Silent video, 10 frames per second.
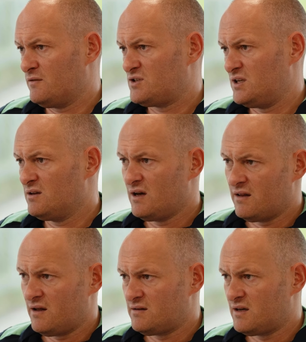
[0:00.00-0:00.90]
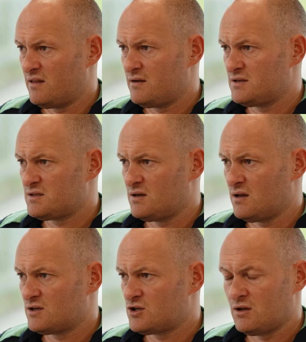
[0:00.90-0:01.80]
you've seen that togetherness in the
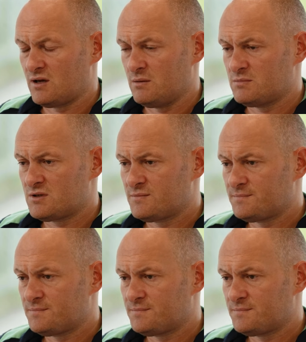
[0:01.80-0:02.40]
last couple of games.